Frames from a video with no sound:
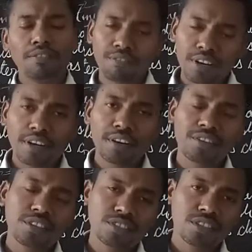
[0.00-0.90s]
very
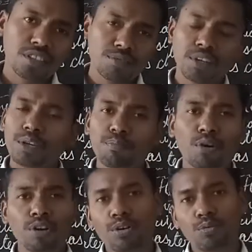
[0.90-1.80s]
interesting and very
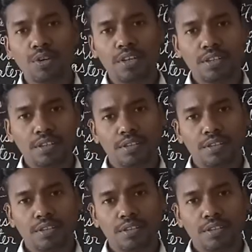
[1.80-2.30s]
important one